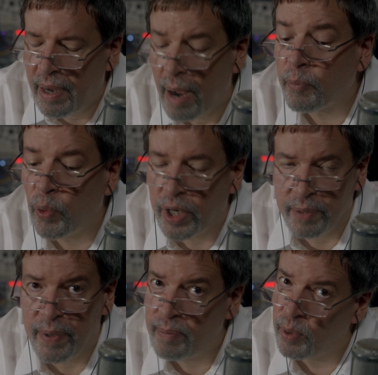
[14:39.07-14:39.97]
I'm going to
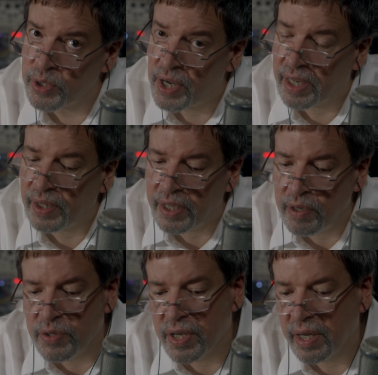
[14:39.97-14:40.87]
be most likely
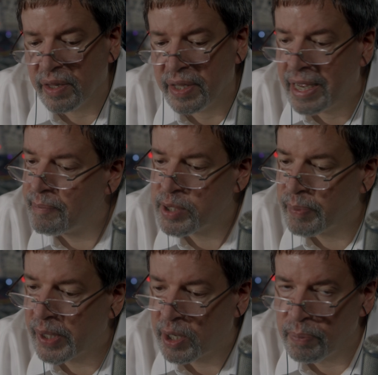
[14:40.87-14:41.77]
using the Amp
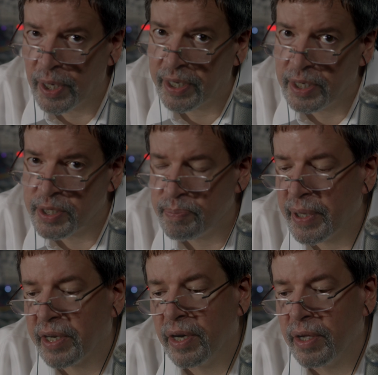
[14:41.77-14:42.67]
Simulator plugins
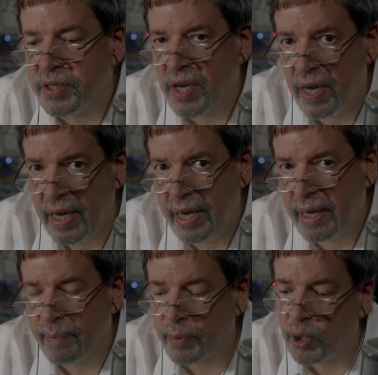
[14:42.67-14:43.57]
because I
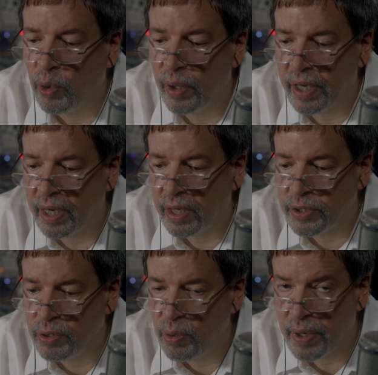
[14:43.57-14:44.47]
am going
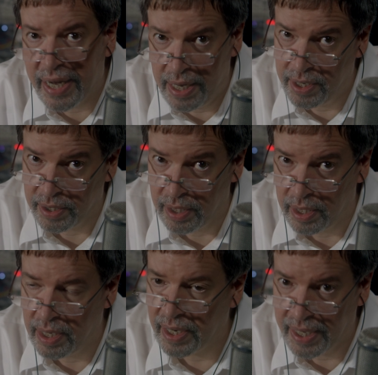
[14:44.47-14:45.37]
to
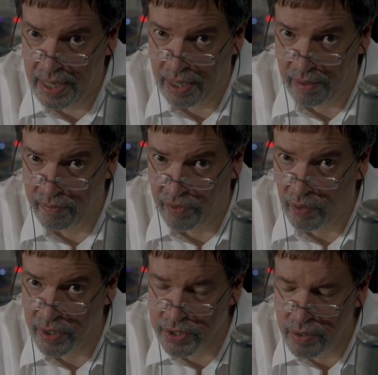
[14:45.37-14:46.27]
Canada again
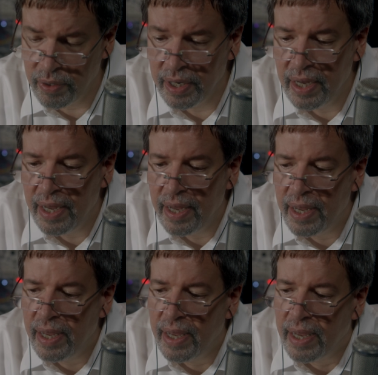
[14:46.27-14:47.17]
very soon.
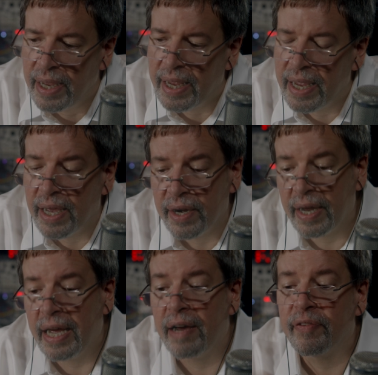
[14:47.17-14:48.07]
And
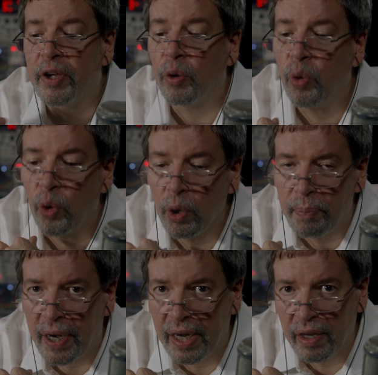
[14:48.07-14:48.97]
I have a whole
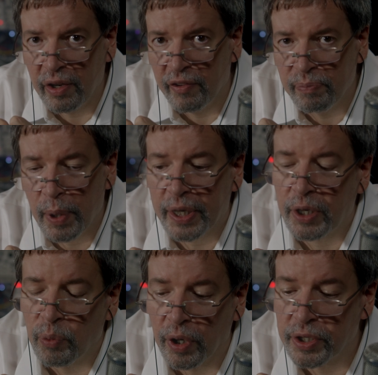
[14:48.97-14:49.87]
pile of
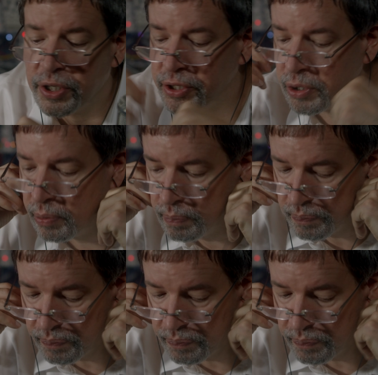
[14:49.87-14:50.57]
plugin work to do